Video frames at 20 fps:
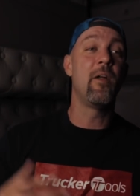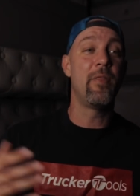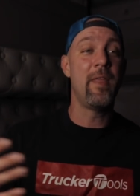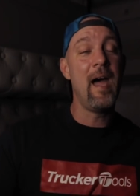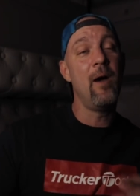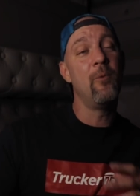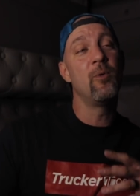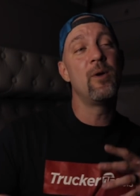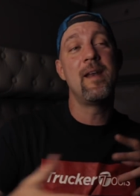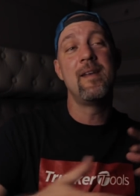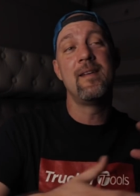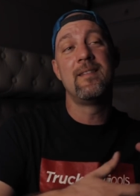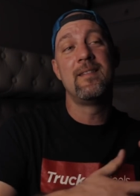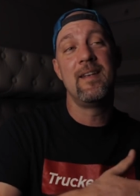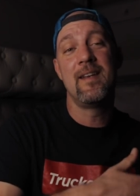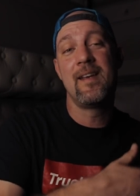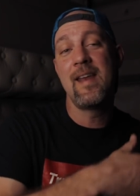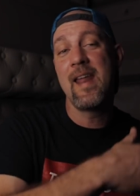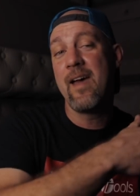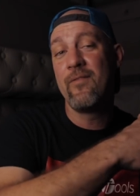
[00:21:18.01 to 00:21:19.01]
Now that
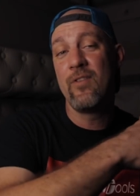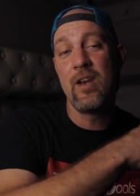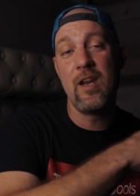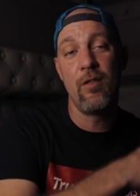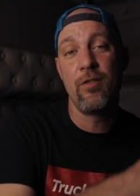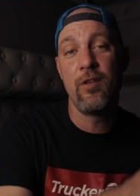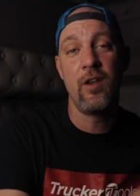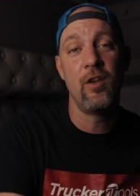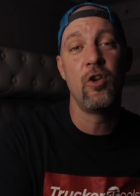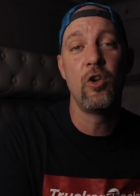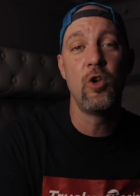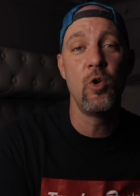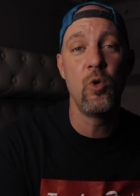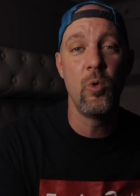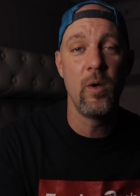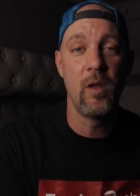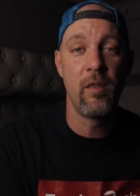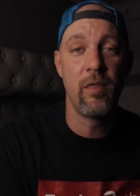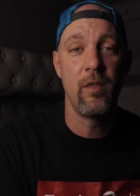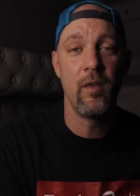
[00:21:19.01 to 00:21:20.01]
one didn't have anything to
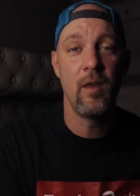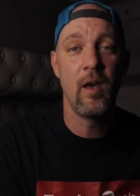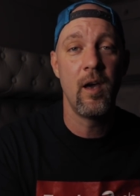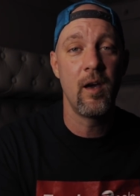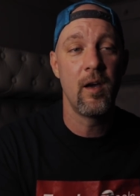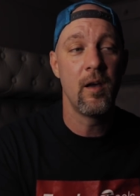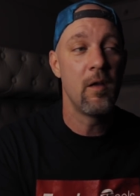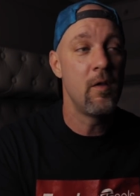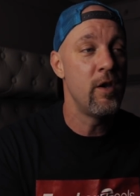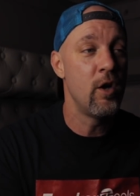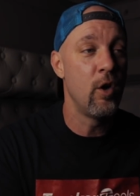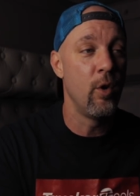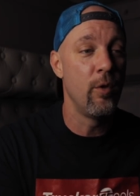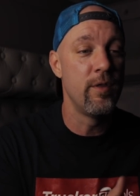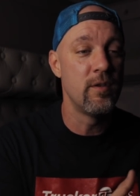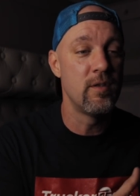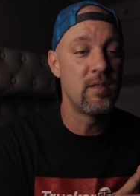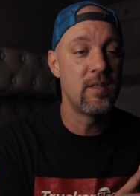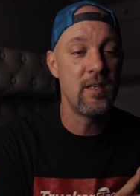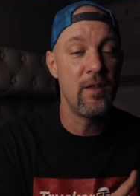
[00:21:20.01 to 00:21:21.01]
do with, uh, you
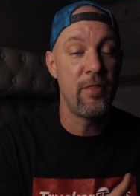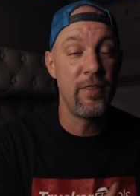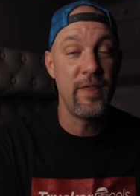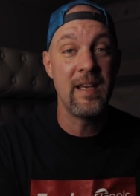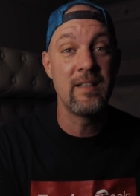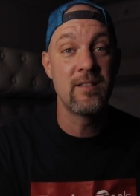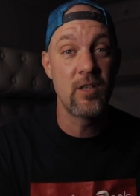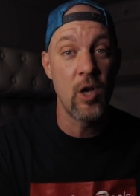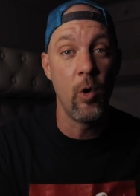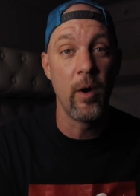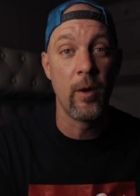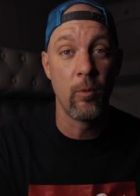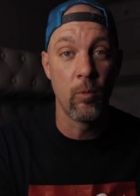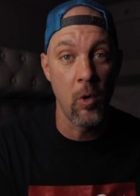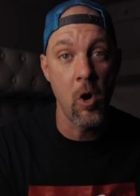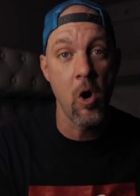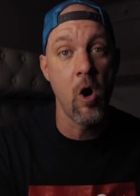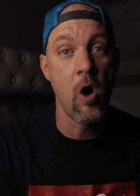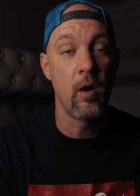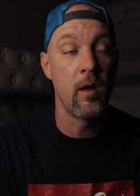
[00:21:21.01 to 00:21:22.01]
know, this, things
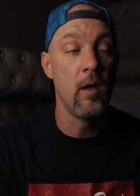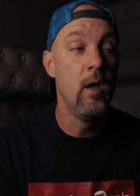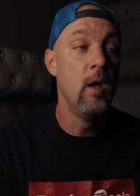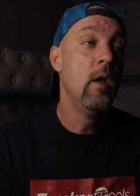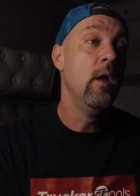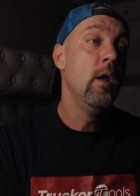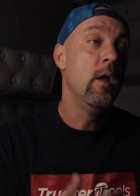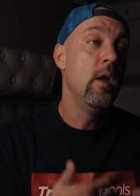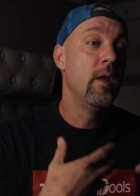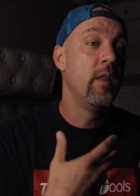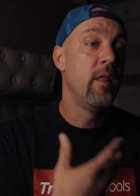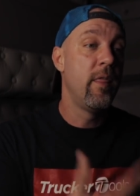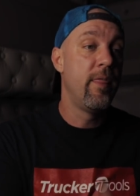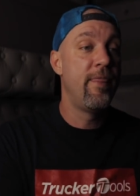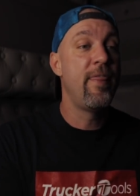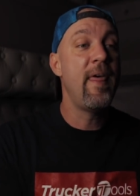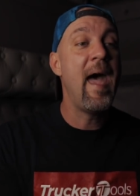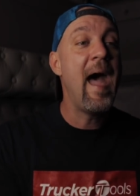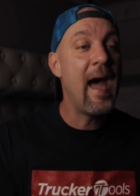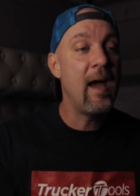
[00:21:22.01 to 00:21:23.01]
going wrong.
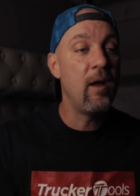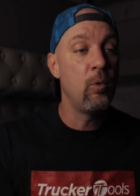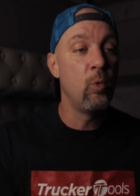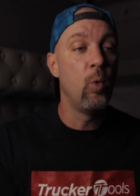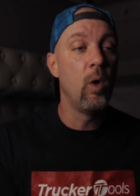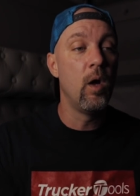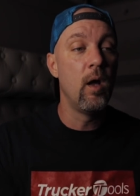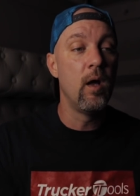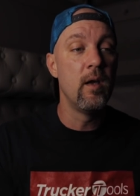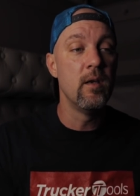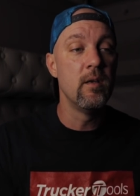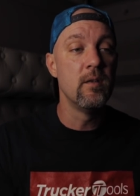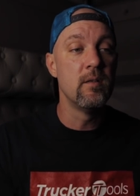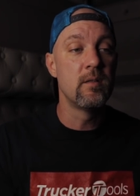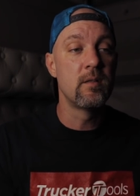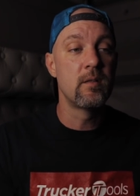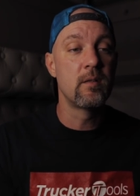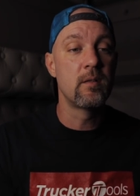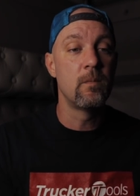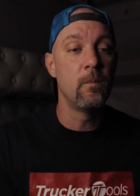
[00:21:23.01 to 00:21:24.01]
That
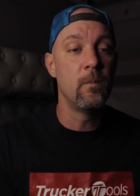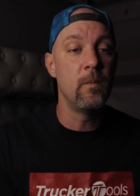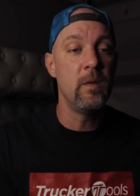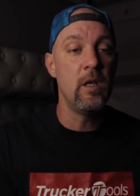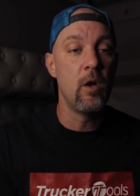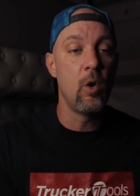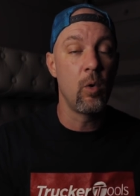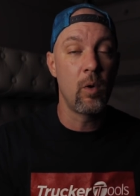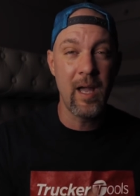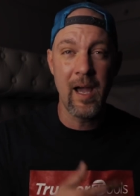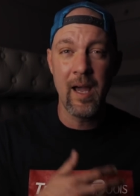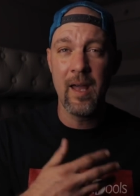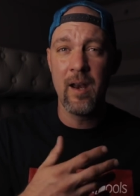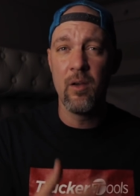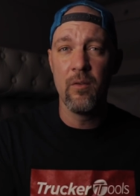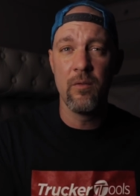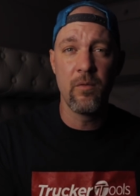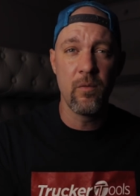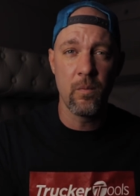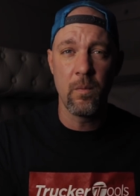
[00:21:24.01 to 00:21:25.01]
was, you know,
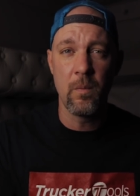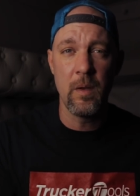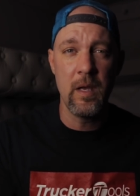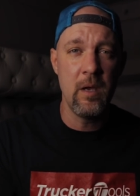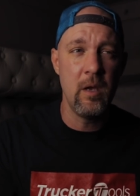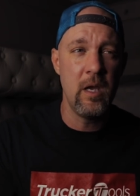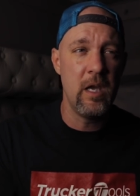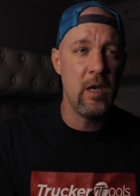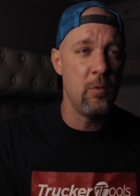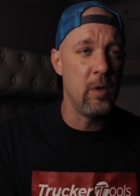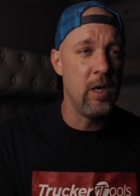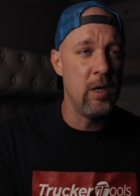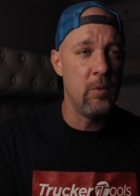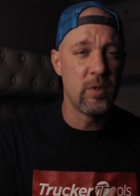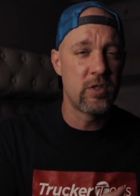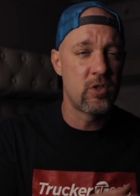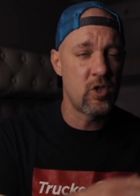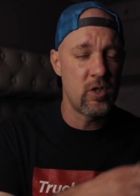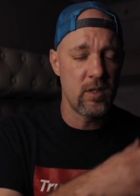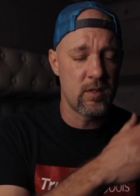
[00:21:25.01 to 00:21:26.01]
kind of, it, it,
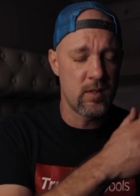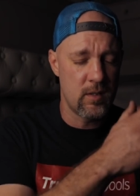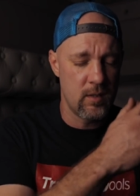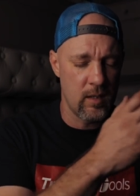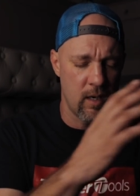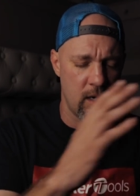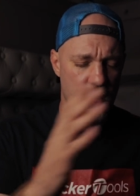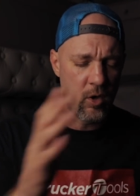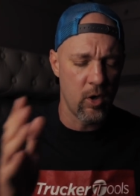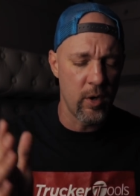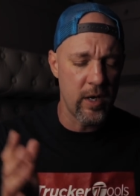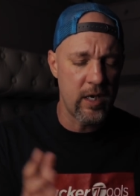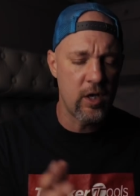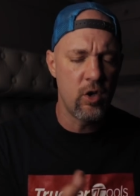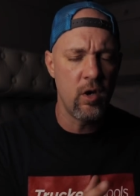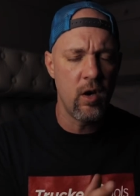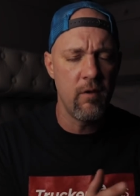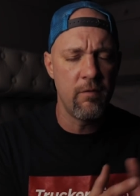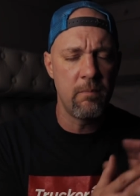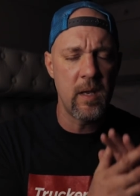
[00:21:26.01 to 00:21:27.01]
it was just, I don't know,
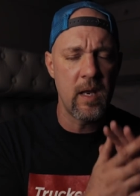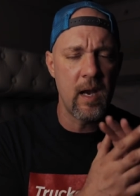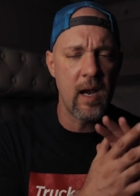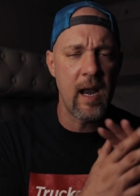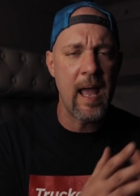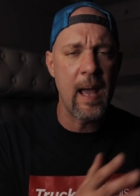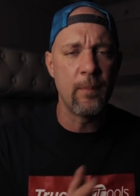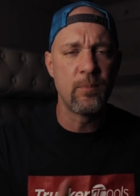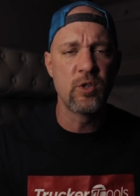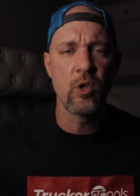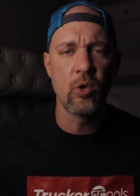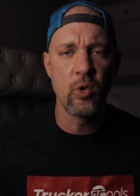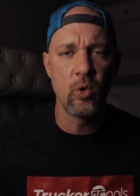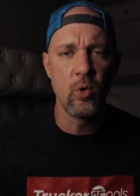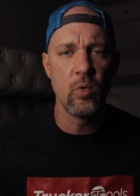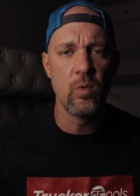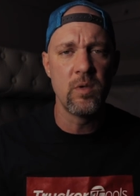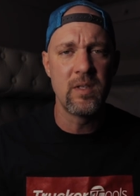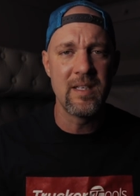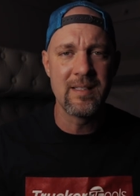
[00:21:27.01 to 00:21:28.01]
it could have been an
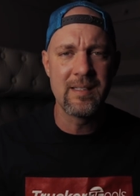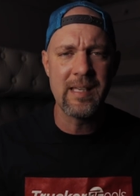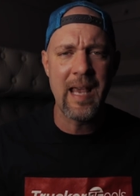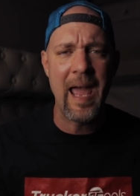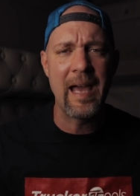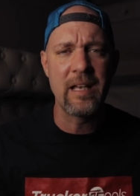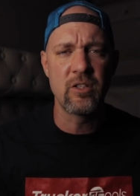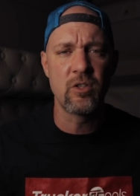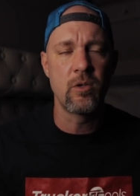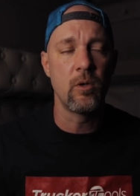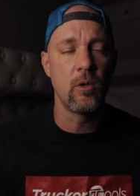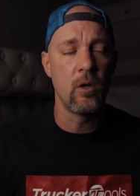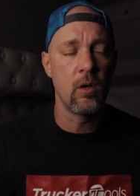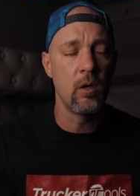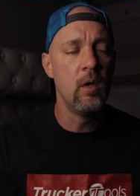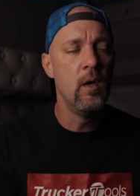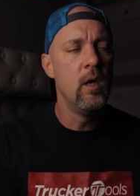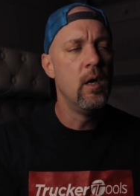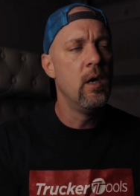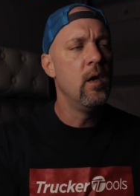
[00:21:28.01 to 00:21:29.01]
absolute
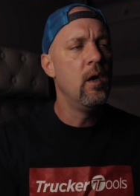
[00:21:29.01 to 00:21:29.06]
disaster.